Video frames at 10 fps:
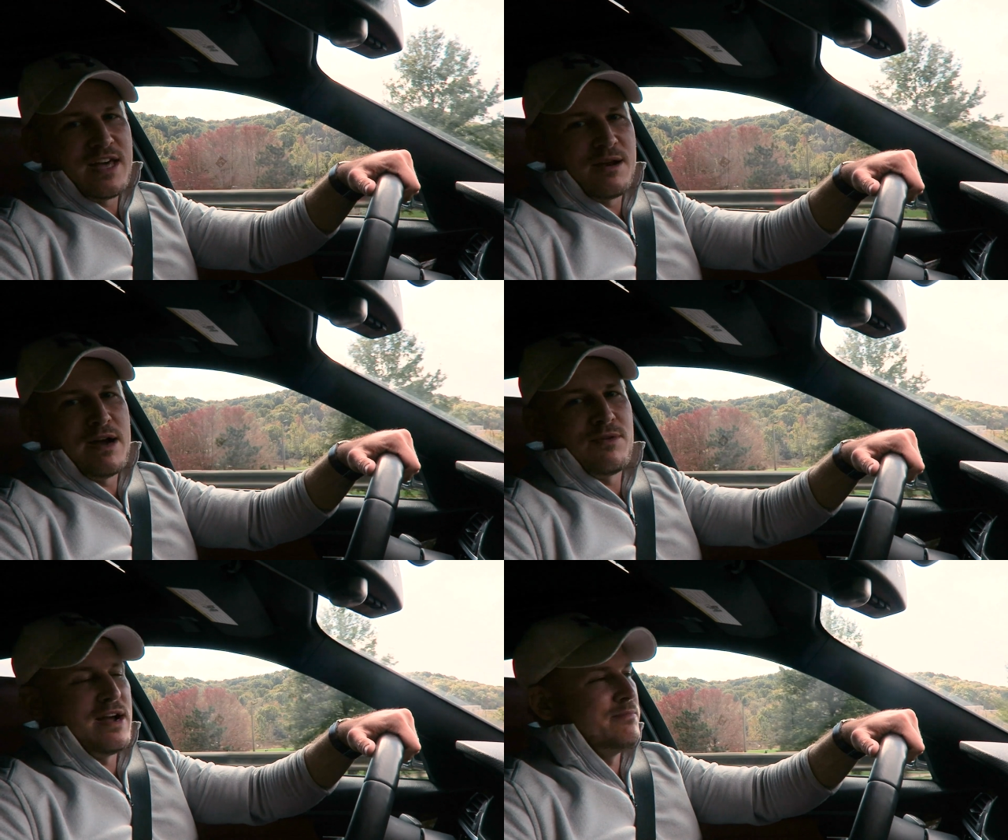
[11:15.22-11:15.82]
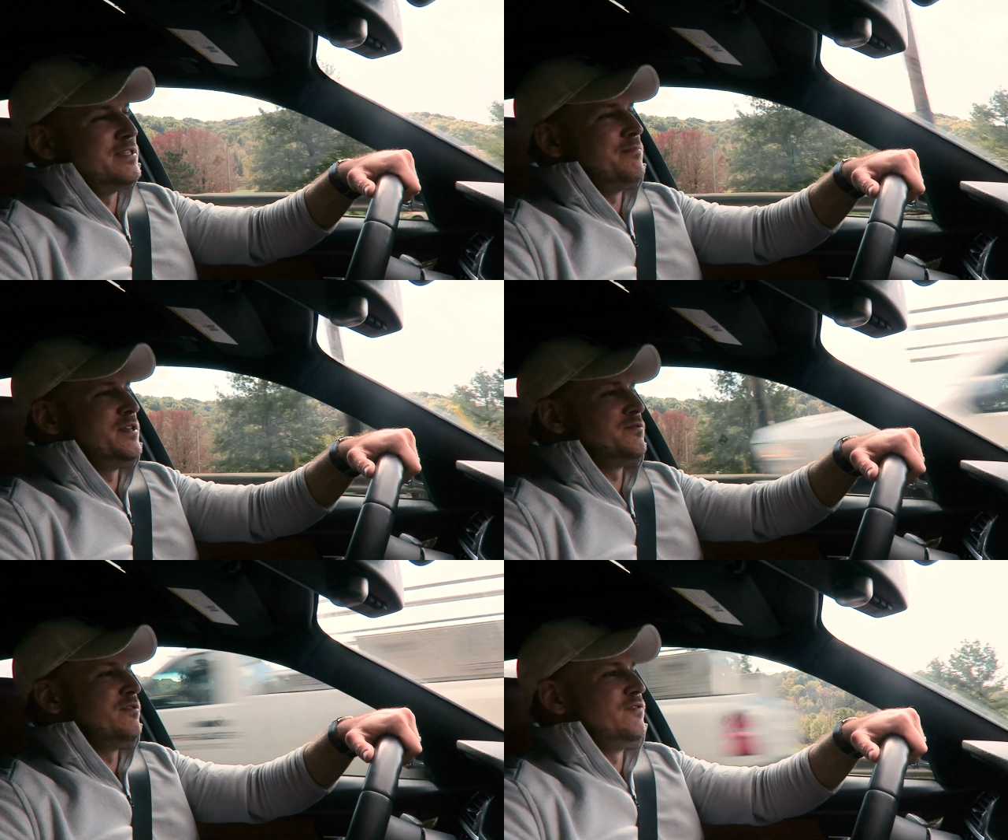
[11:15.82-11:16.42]
that about wraps up
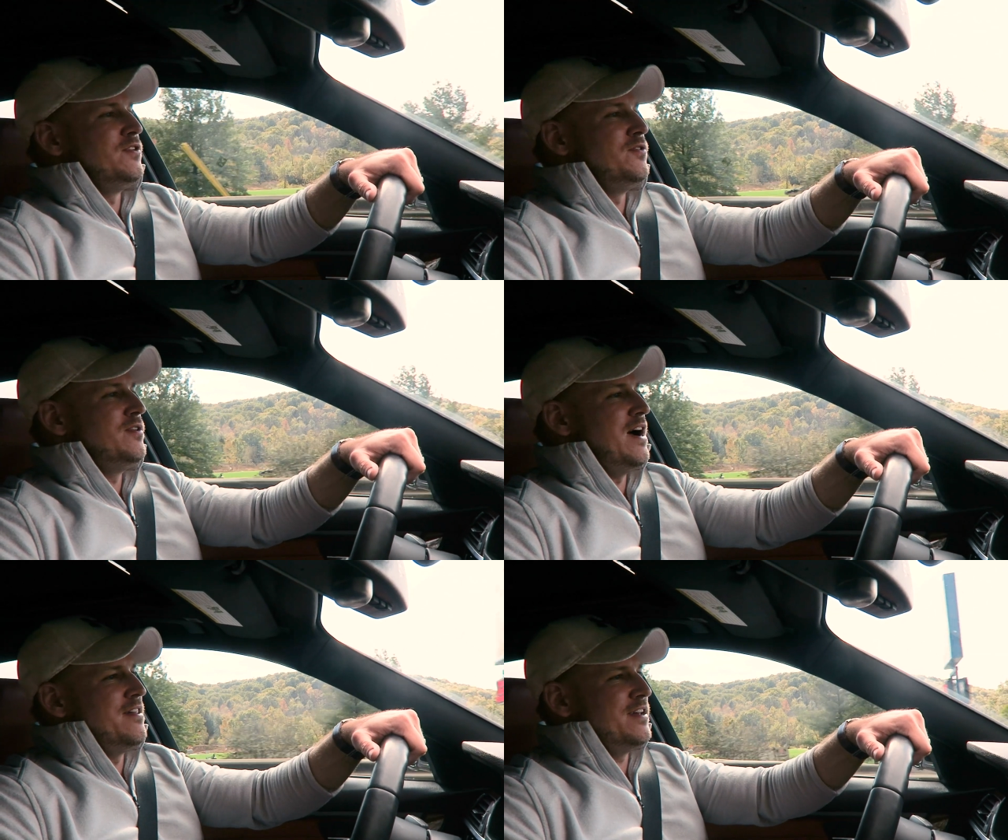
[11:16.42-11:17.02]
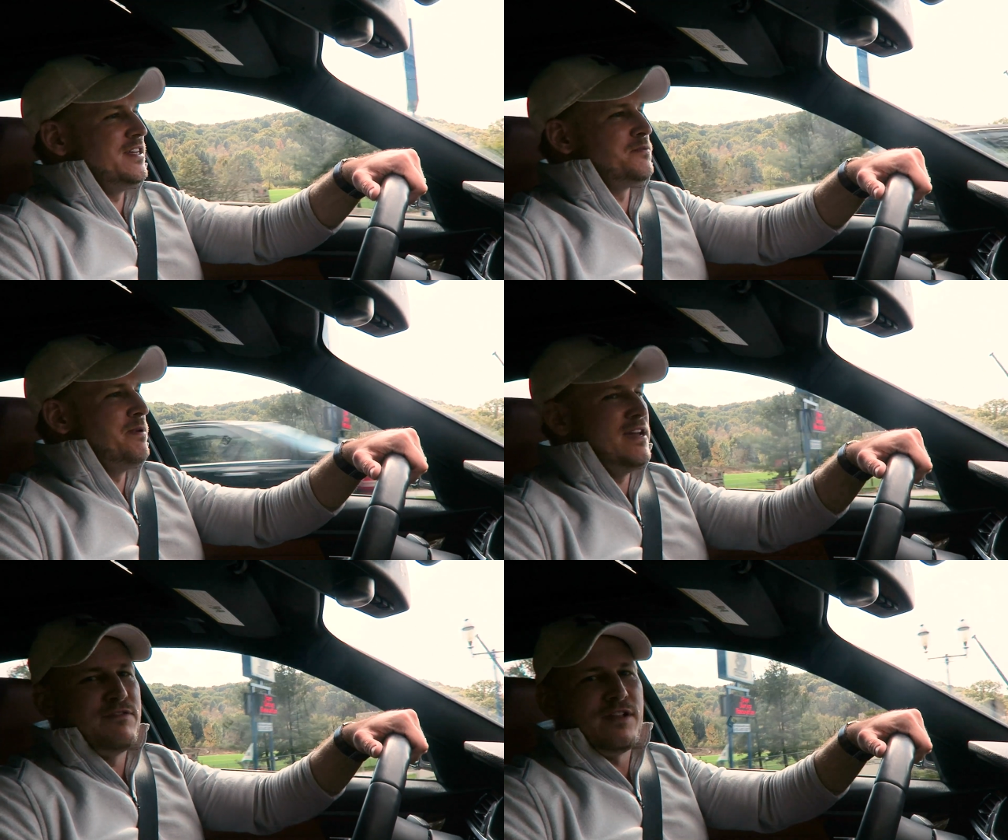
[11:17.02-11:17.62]
this review. I think it's
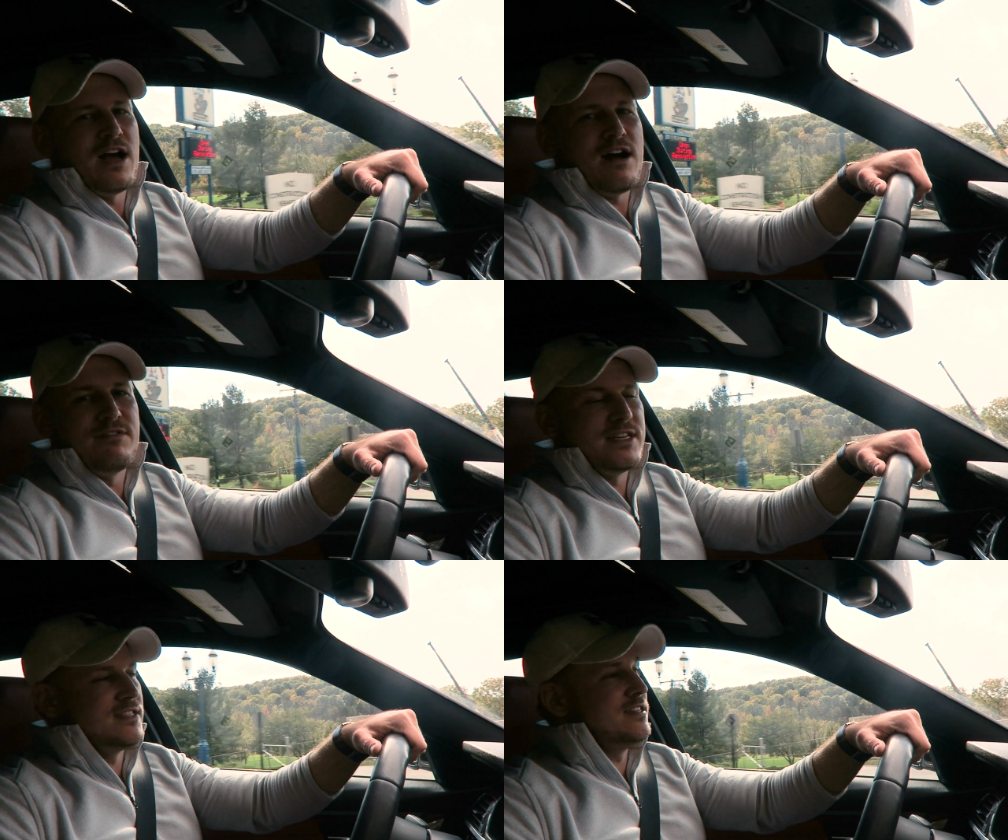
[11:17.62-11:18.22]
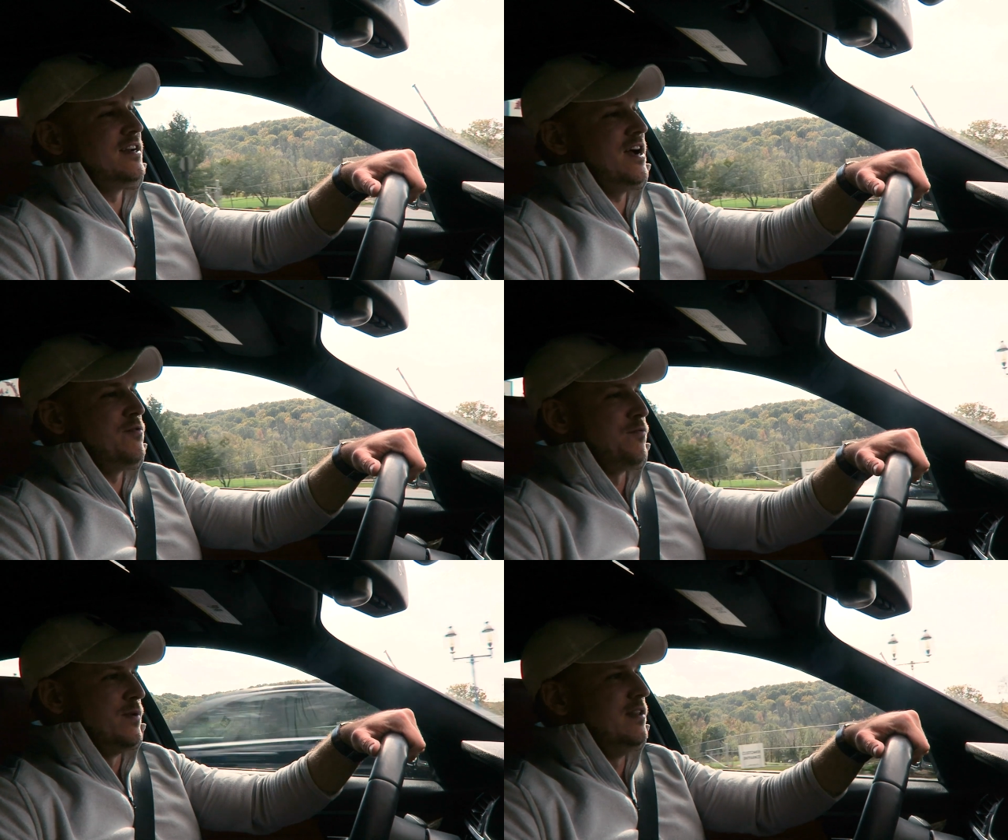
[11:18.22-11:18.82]
painfully obvious that
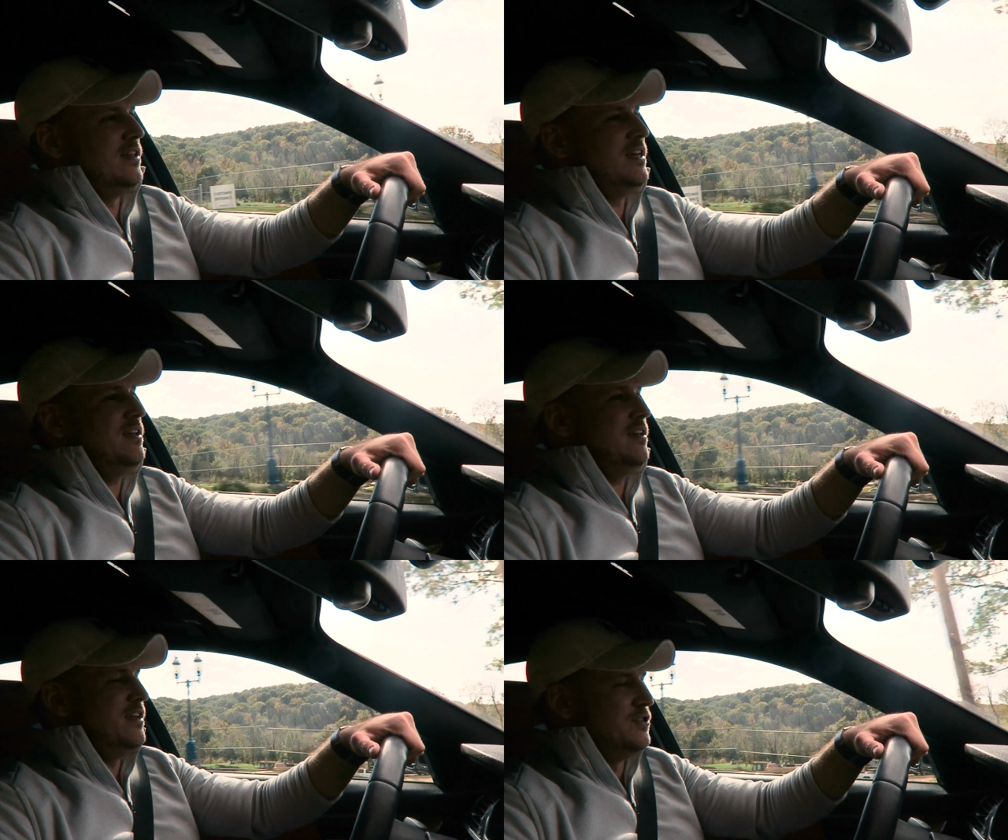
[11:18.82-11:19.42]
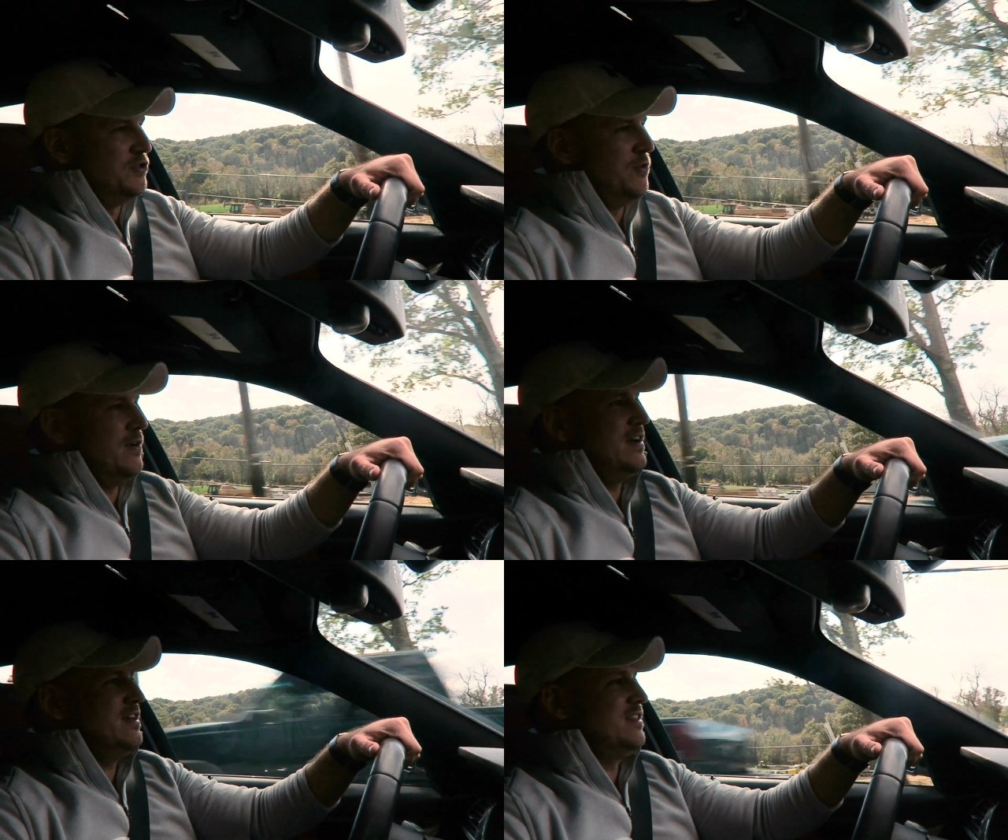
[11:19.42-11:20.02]
I really
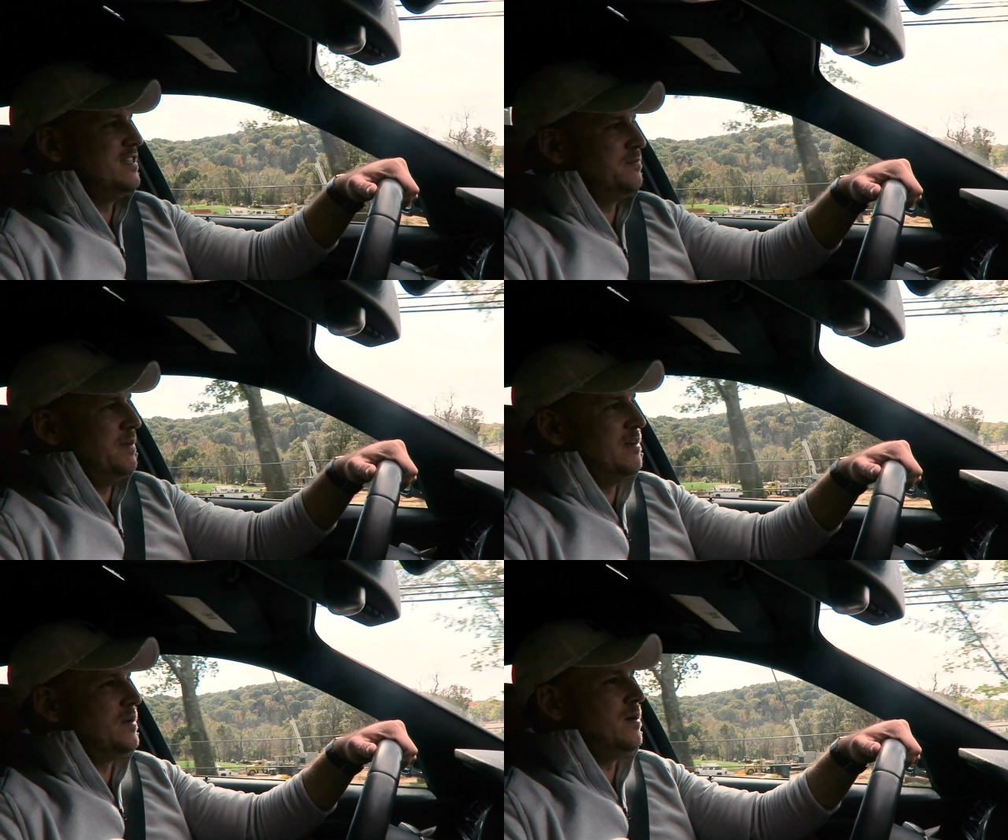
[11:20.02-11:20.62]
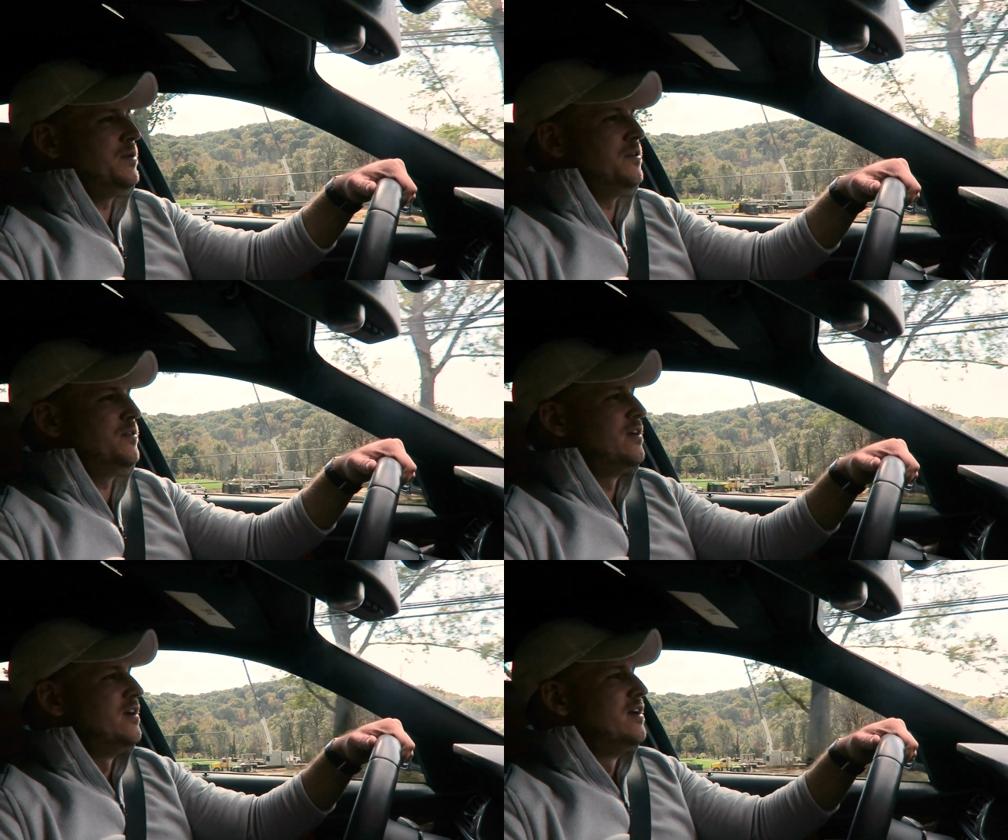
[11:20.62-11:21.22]
enjoy this BMW.